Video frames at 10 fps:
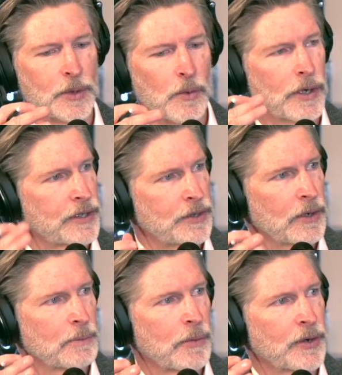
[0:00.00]
we wanted you
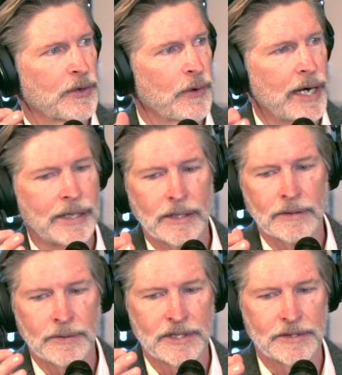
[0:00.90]
on Boerne
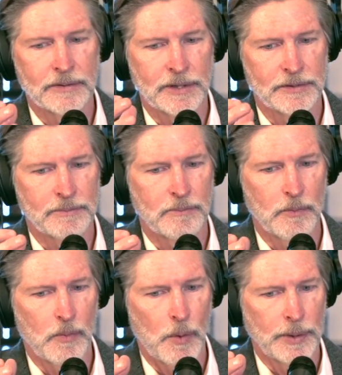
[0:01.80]
Radio is
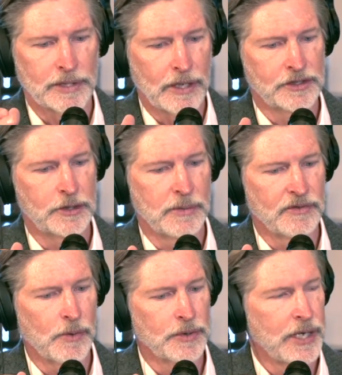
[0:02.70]
when we talked to you
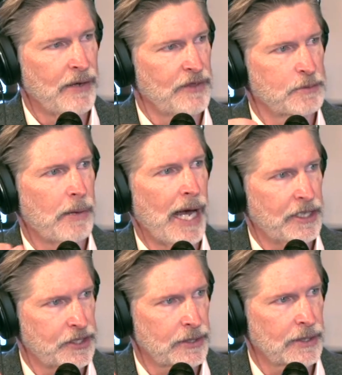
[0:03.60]
before, you have this
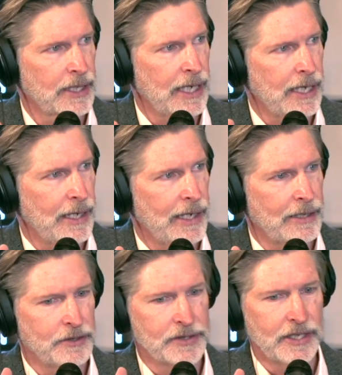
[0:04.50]
passion.
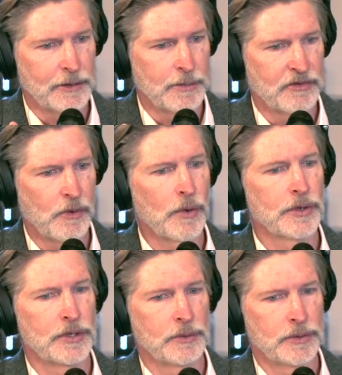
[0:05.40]
And you said before
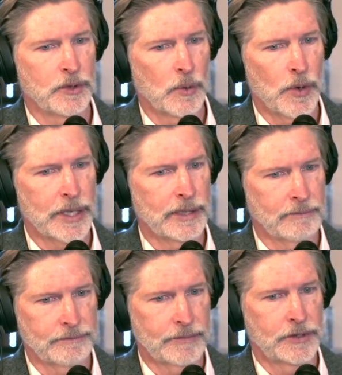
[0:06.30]
you were
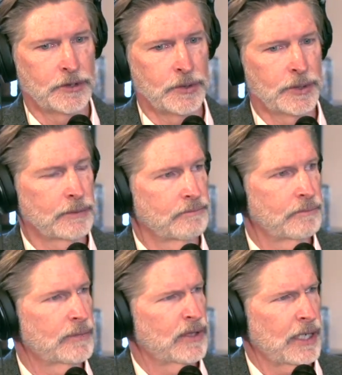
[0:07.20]
working doing,
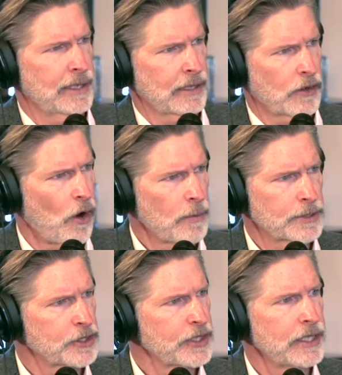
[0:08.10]
I think
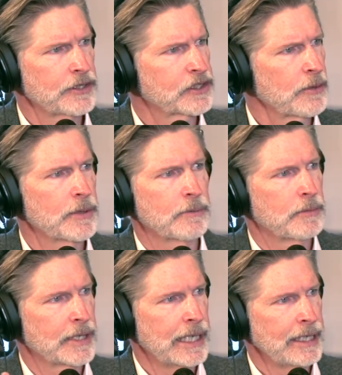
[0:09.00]
carpentry or something in the
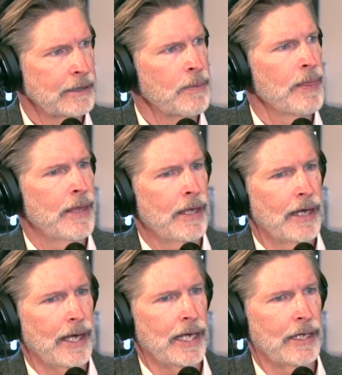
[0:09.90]
beginning,
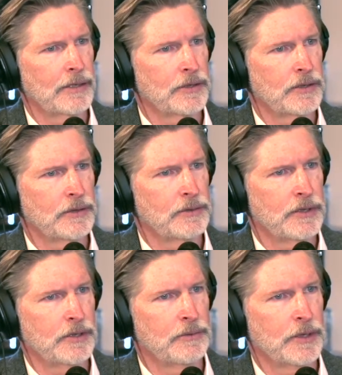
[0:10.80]
and
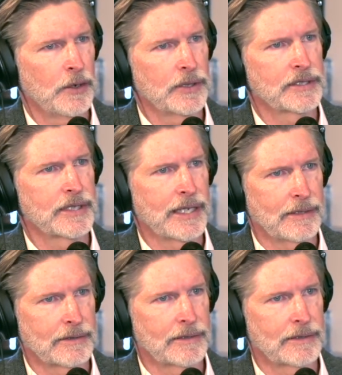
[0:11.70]
you noticed that,